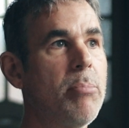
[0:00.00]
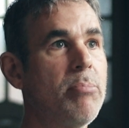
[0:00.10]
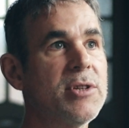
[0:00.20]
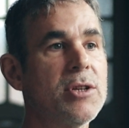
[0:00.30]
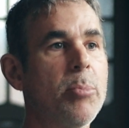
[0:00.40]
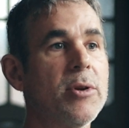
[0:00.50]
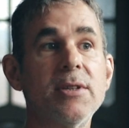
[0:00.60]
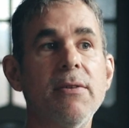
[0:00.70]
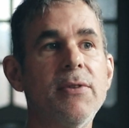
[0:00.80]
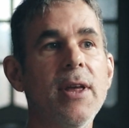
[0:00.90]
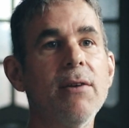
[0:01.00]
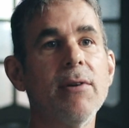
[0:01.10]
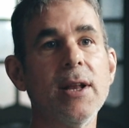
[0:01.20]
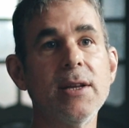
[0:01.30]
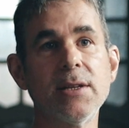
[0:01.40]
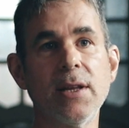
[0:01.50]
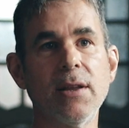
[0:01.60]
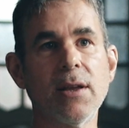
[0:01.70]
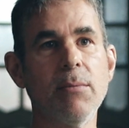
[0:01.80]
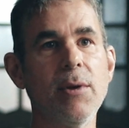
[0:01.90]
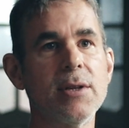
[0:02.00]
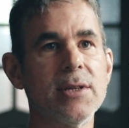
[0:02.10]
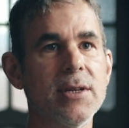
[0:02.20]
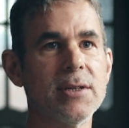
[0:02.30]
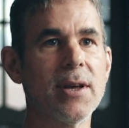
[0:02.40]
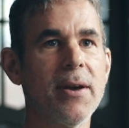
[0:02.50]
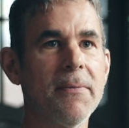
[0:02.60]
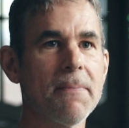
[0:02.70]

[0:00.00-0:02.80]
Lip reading: such a positive thing, really, isn't it, in the community? So